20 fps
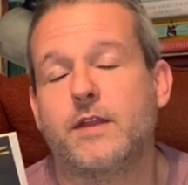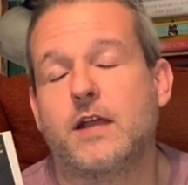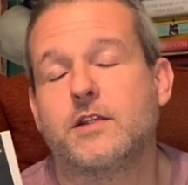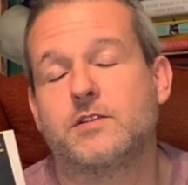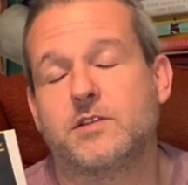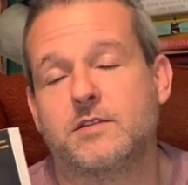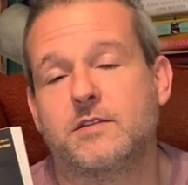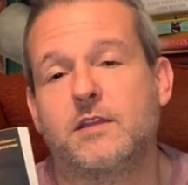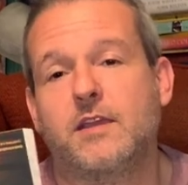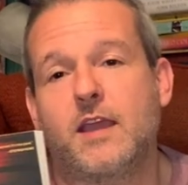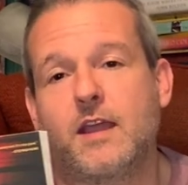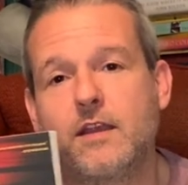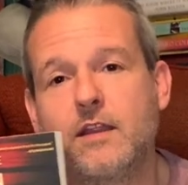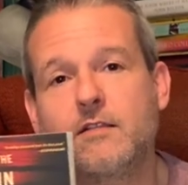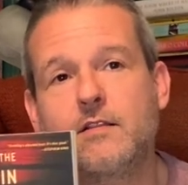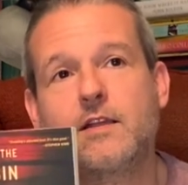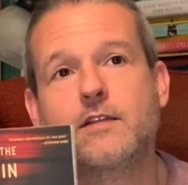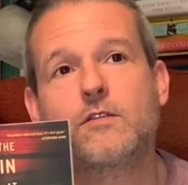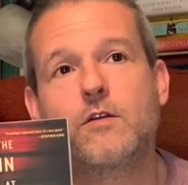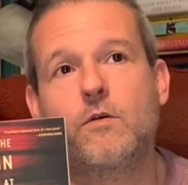just the
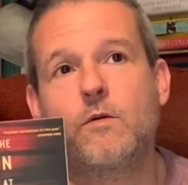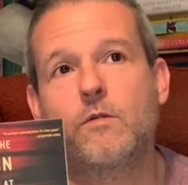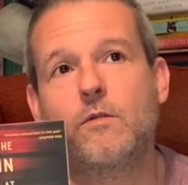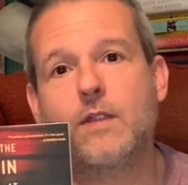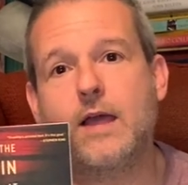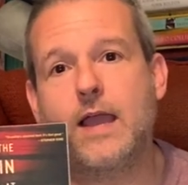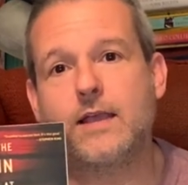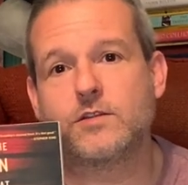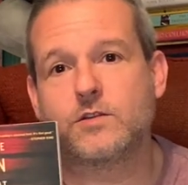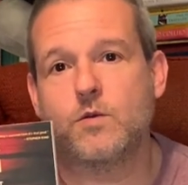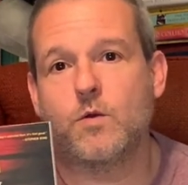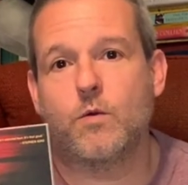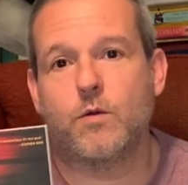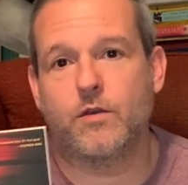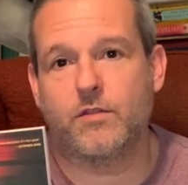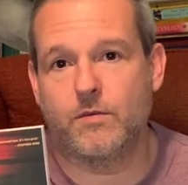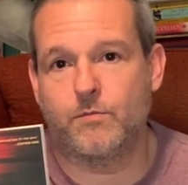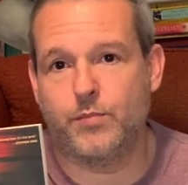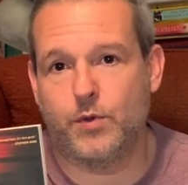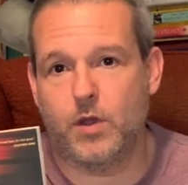ending, like the whole last
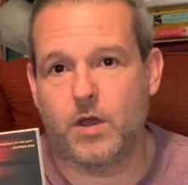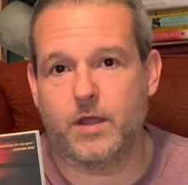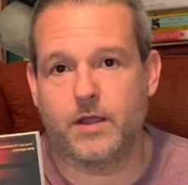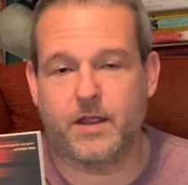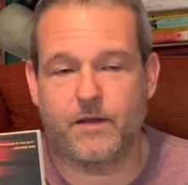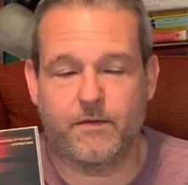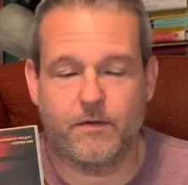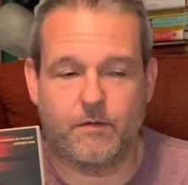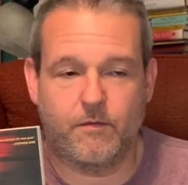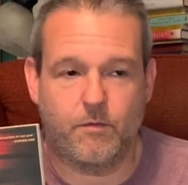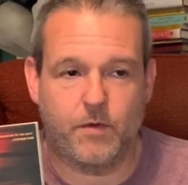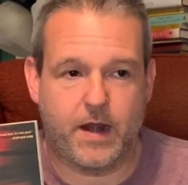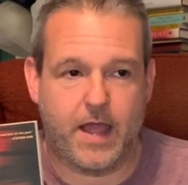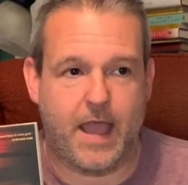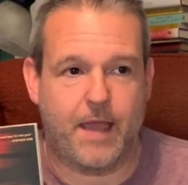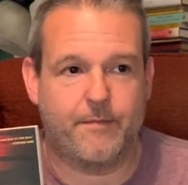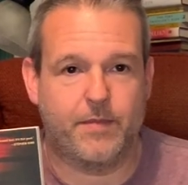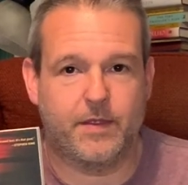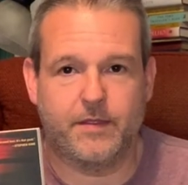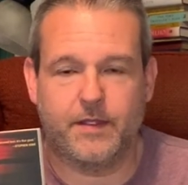quarter of the book, what
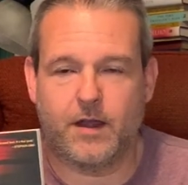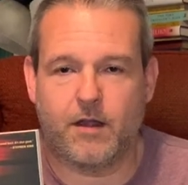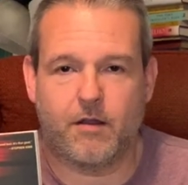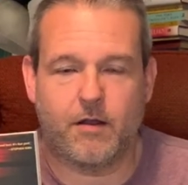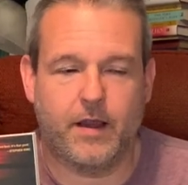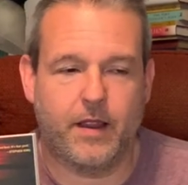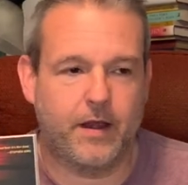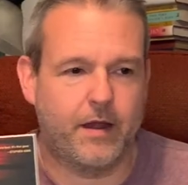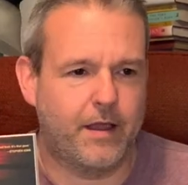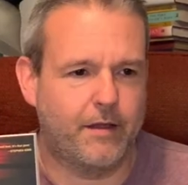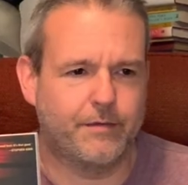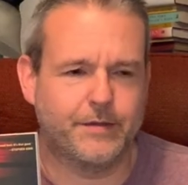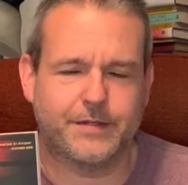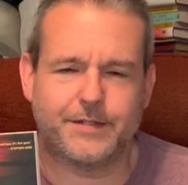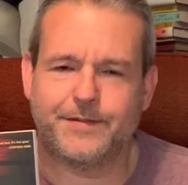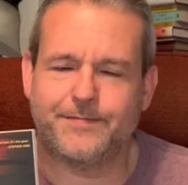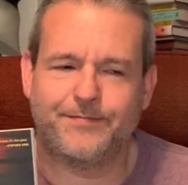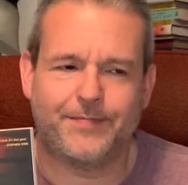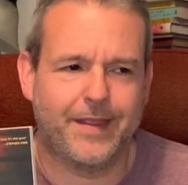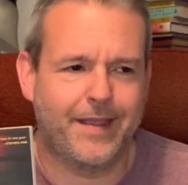happened there, and
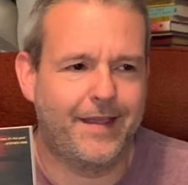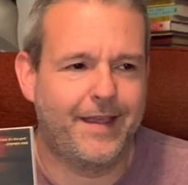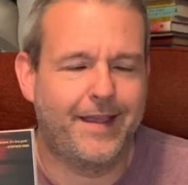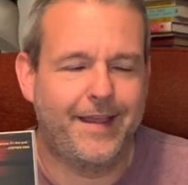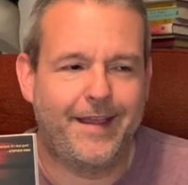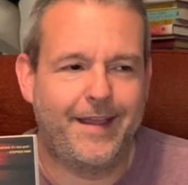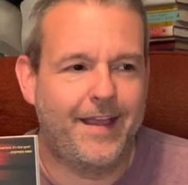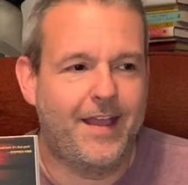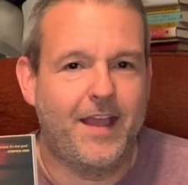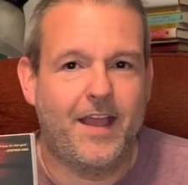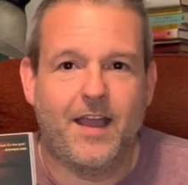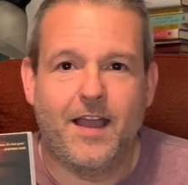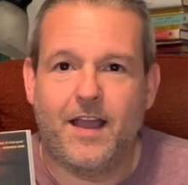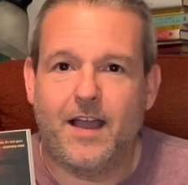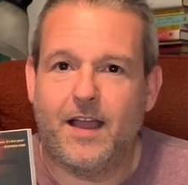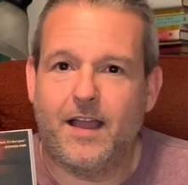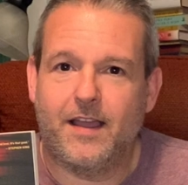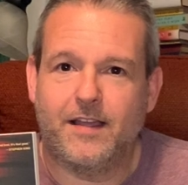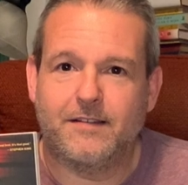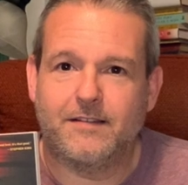
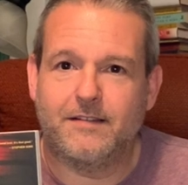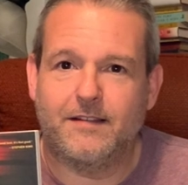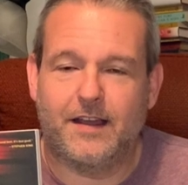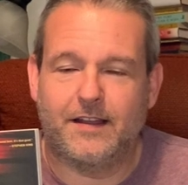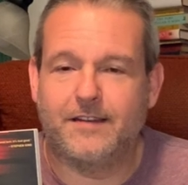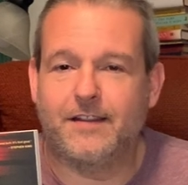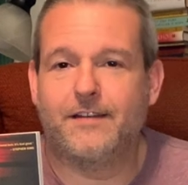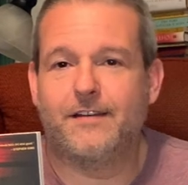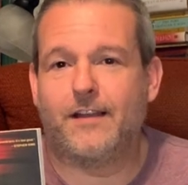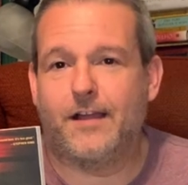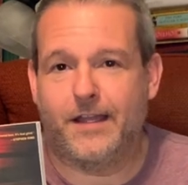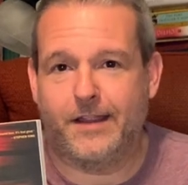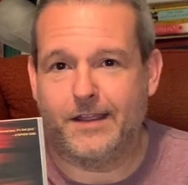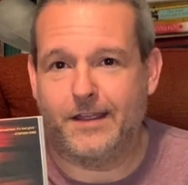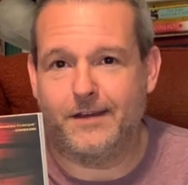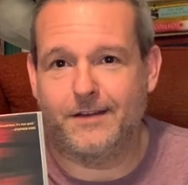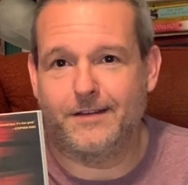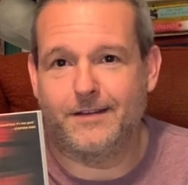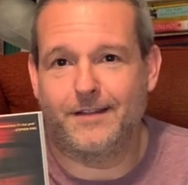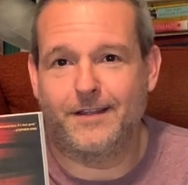I didn't like
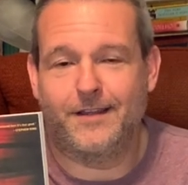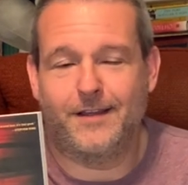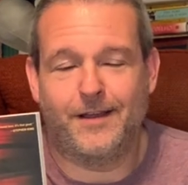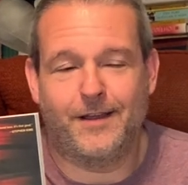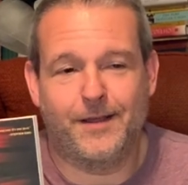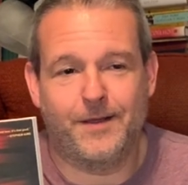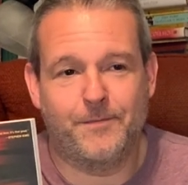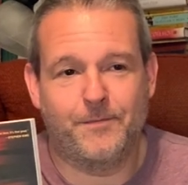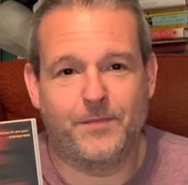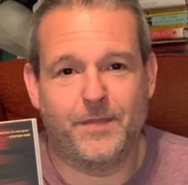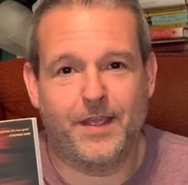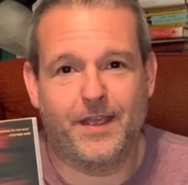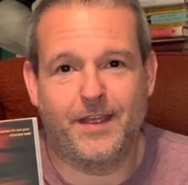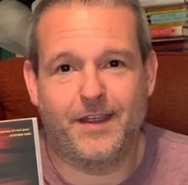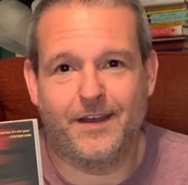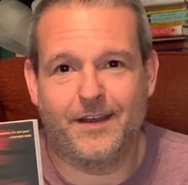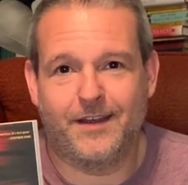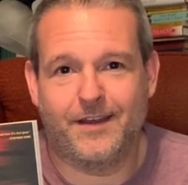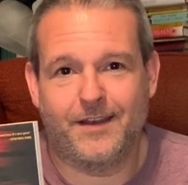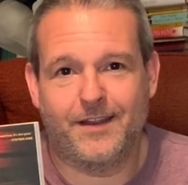it,
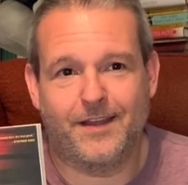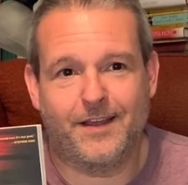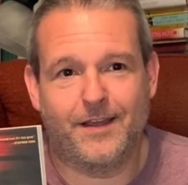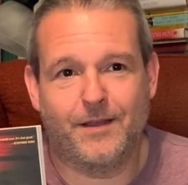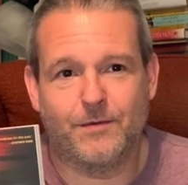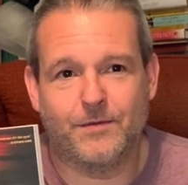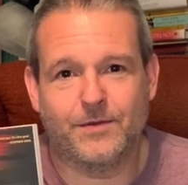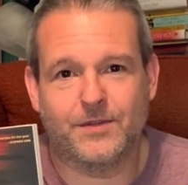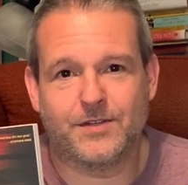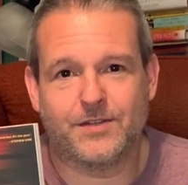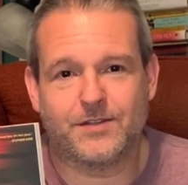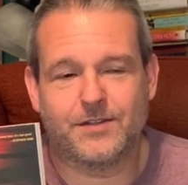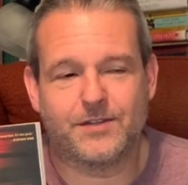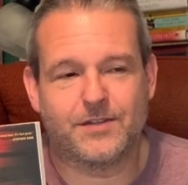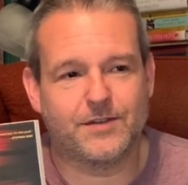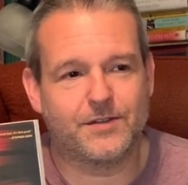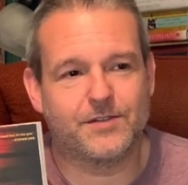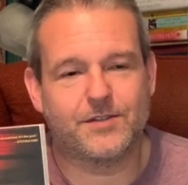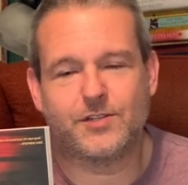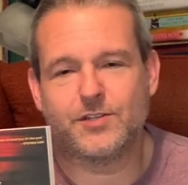and I was
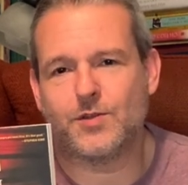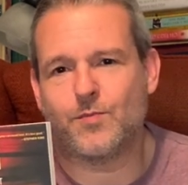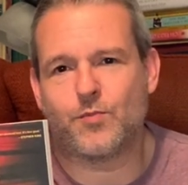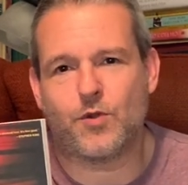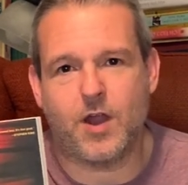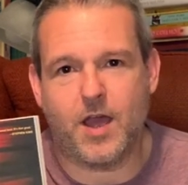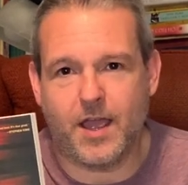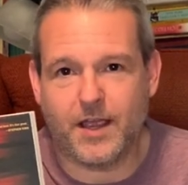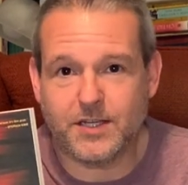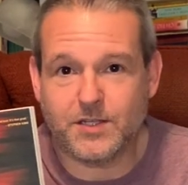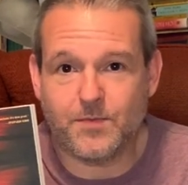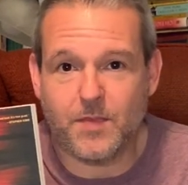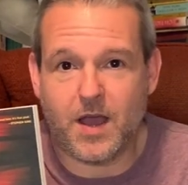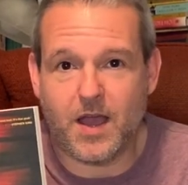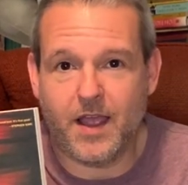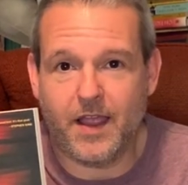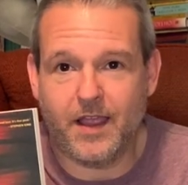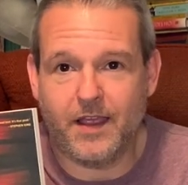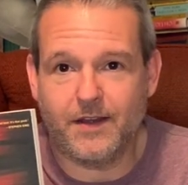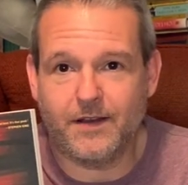surprised
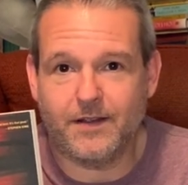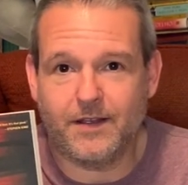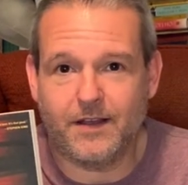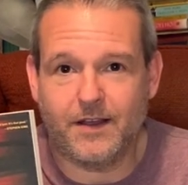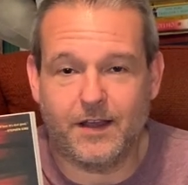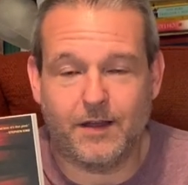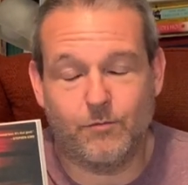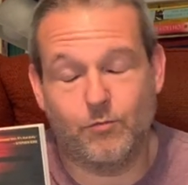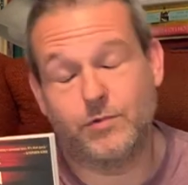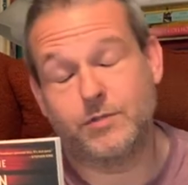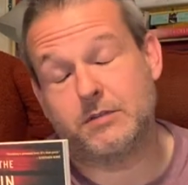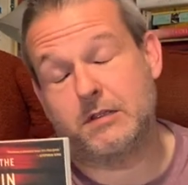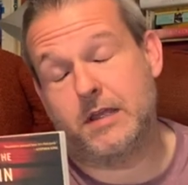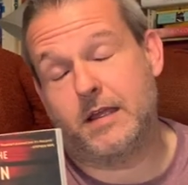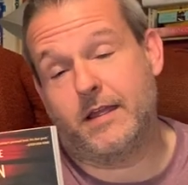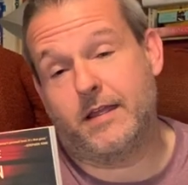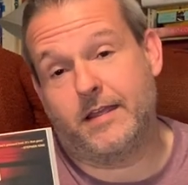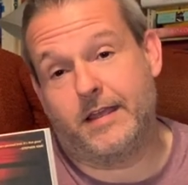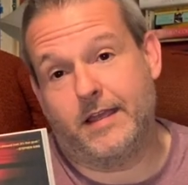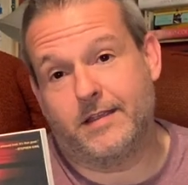by it, which
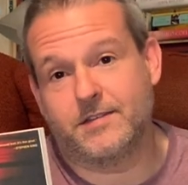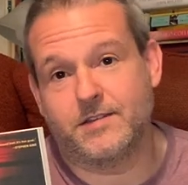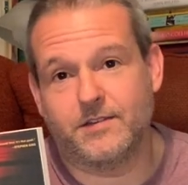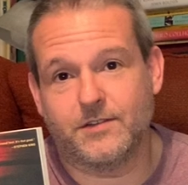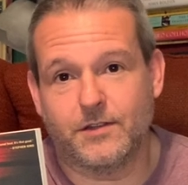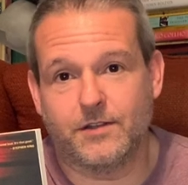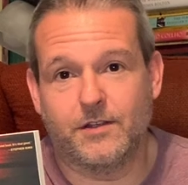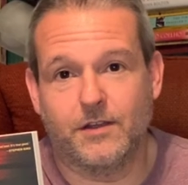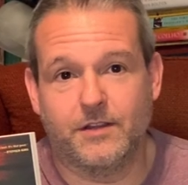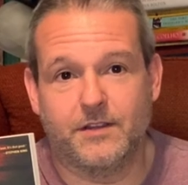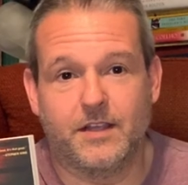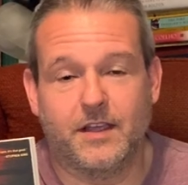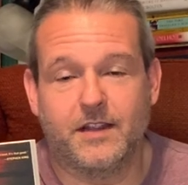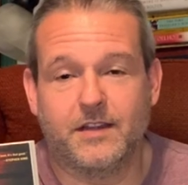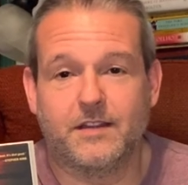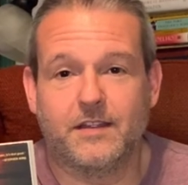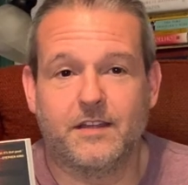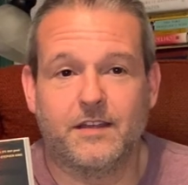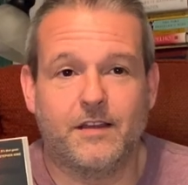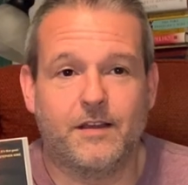I guess is a good
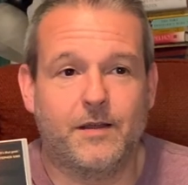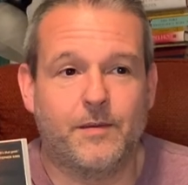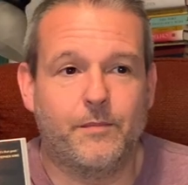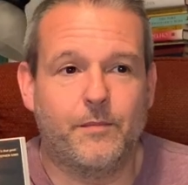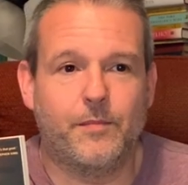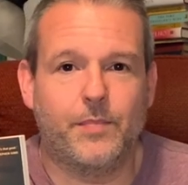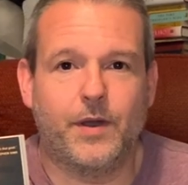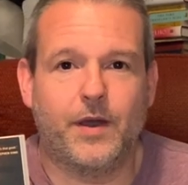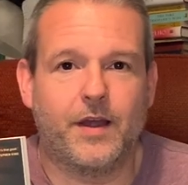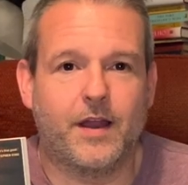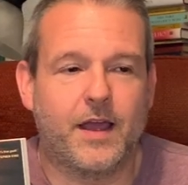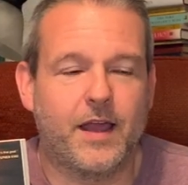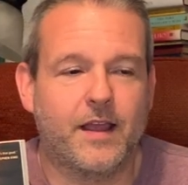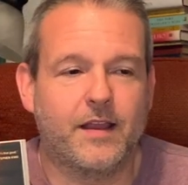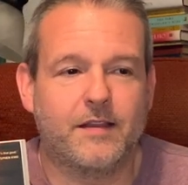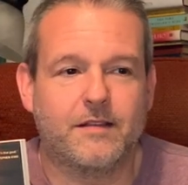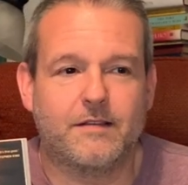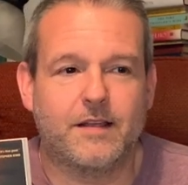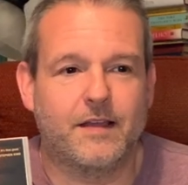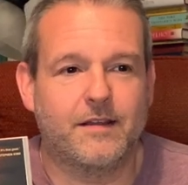thing, but
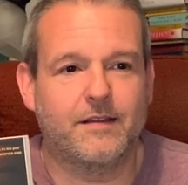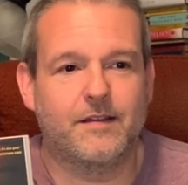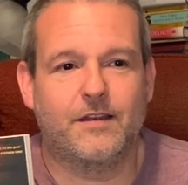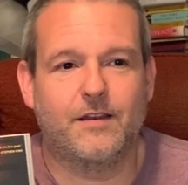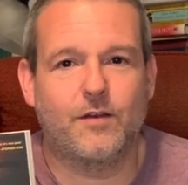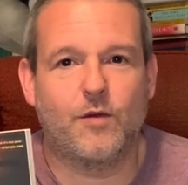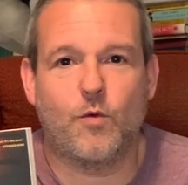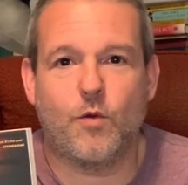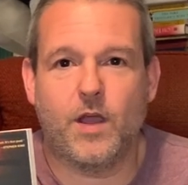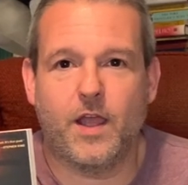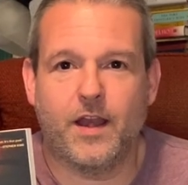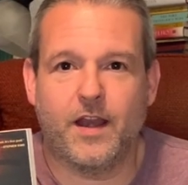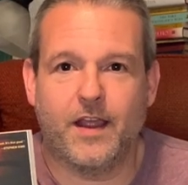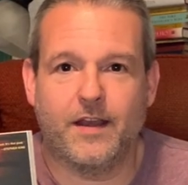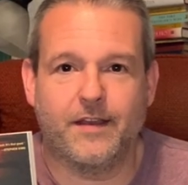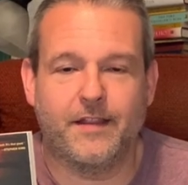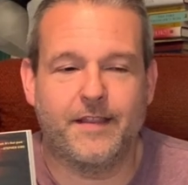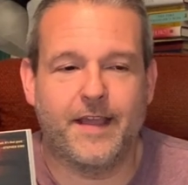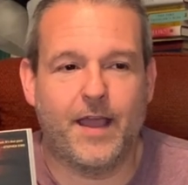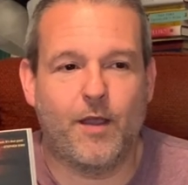I didn't know why it
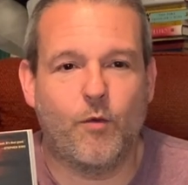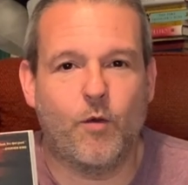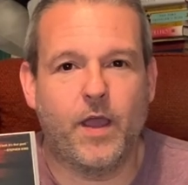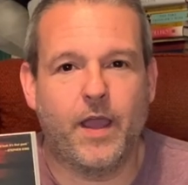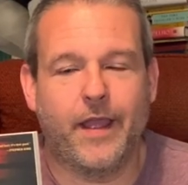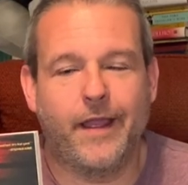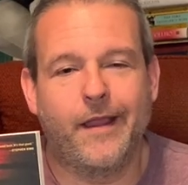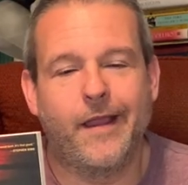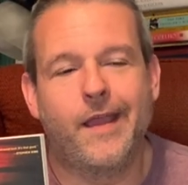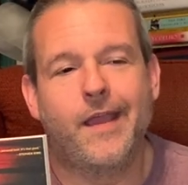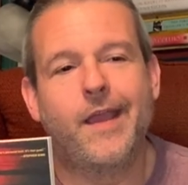ended that way.